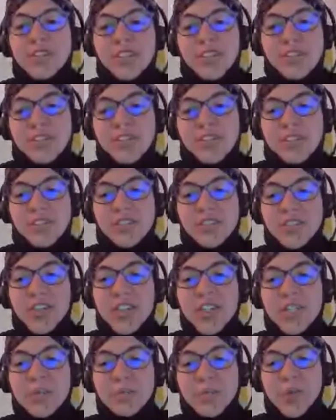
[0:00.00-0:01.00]
is
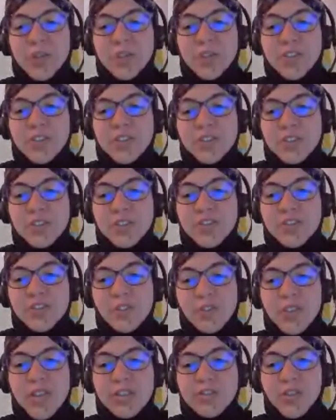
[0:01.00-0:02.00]
really important
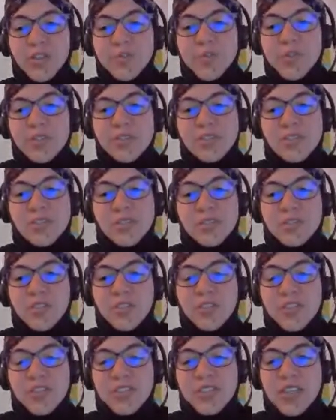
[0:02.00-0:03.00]
to DevOps,
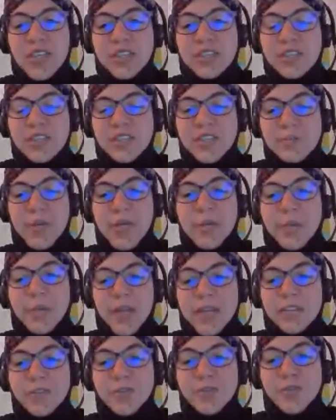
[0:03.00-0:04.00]
the CI/CD
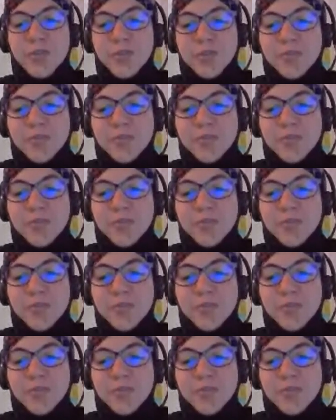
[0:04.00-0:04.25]
pipelines too.